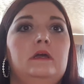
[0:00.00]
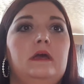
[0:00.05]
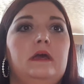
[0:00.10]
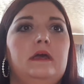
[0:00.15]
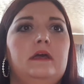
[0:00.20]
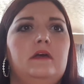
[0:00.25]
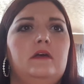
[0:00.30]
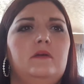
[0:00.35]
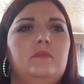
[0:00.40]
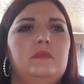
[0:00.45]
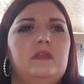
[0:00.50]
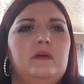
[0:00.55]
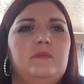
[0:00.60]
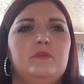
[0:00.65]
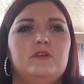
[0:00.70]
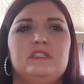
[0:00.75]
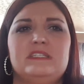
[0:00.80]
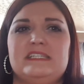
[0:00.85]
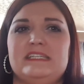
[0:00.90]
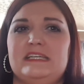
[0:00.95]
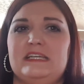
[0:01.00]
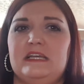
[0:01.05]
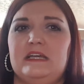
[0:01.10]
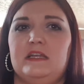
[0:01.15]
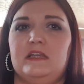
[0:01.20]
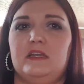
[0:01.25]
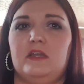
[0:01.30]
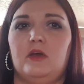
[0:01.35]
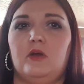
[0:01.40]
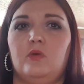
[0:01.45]
Number
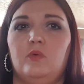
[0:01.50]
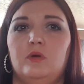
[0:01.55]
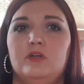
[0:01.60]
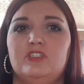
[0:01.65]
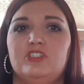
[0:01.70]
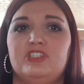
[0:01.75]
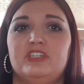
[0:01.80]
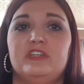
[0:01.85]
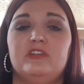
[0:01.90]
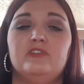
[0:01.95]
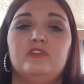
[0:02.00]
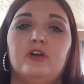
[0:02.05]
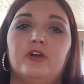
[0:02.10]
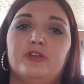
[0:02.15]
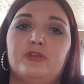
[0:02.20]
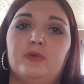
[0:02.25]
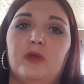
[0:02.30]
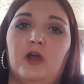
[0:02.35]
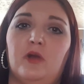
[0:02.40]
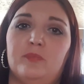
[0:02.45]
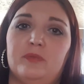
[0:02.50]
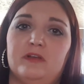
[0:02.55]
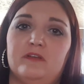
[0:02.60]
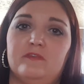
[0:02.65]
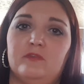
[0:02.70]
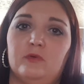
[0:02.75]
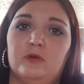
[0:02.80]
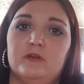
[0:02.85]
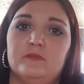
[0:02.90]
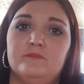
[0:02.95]
10, what gender are you hoping
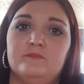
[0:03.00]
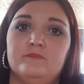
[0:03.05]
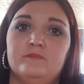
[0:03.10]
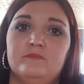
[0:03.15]
for?